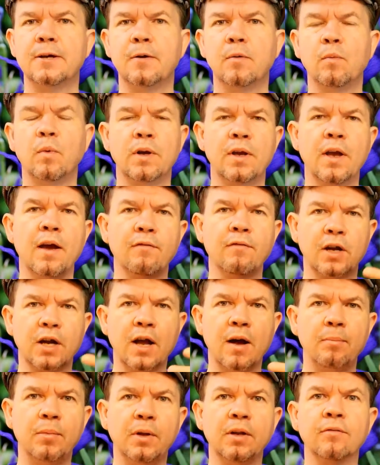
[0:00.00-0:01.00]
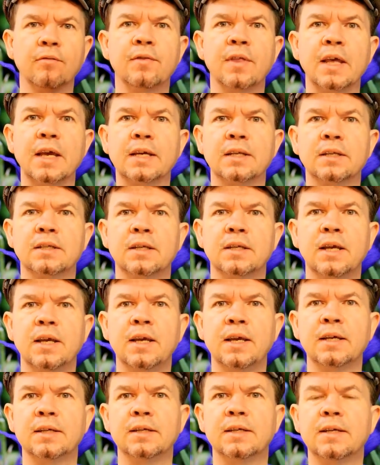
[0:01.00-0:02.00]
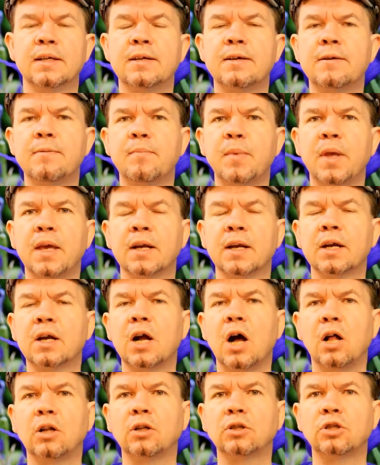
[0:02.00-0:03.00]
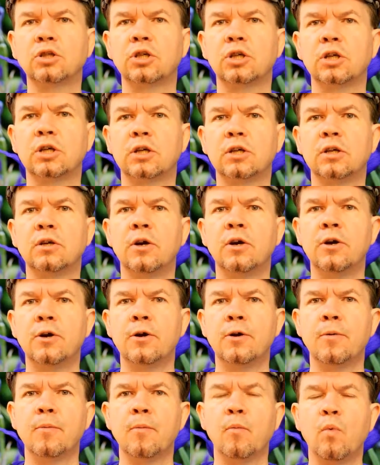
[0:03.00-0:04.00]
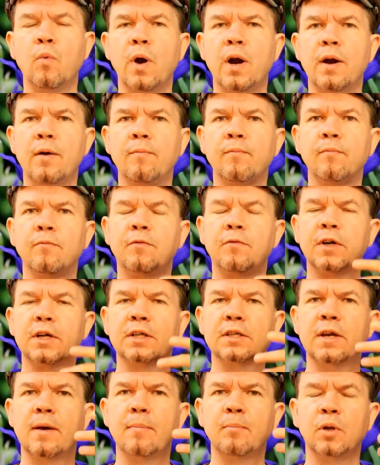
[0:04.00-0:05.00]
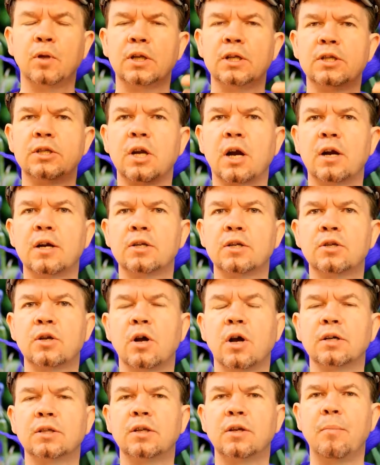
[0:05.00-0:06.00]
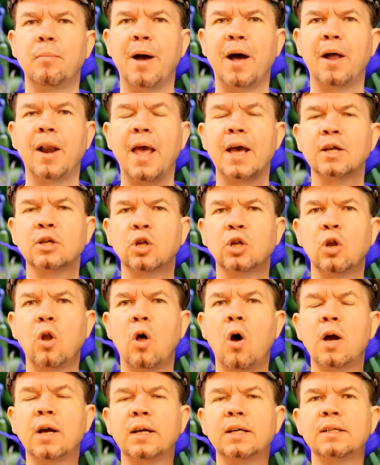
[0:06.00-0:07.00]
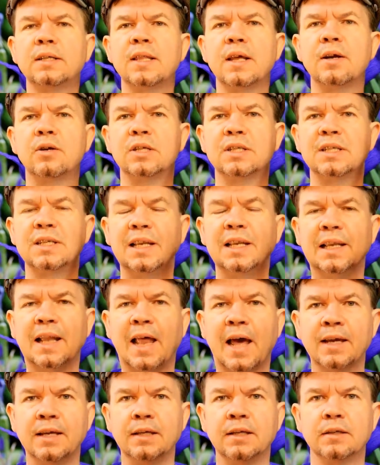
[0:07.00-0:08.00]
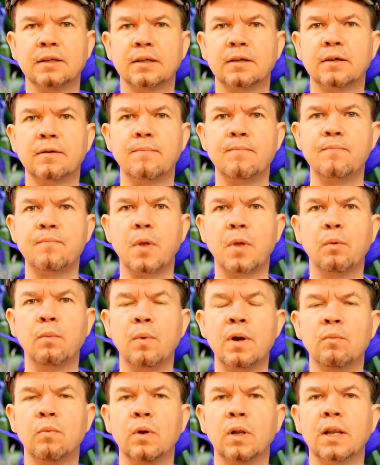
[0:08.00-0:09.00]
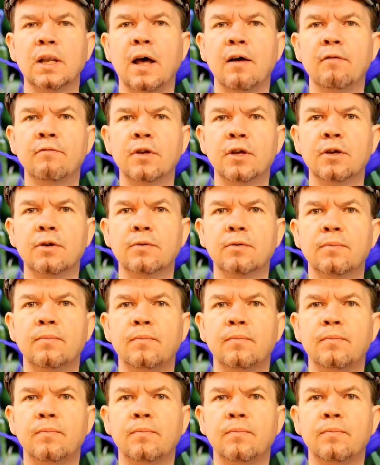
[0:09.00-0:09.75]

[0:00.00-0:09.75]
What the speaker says: well, you have a couple of things. In a culture where, for example, Lazaris talks about, as long as there is light, we will love you.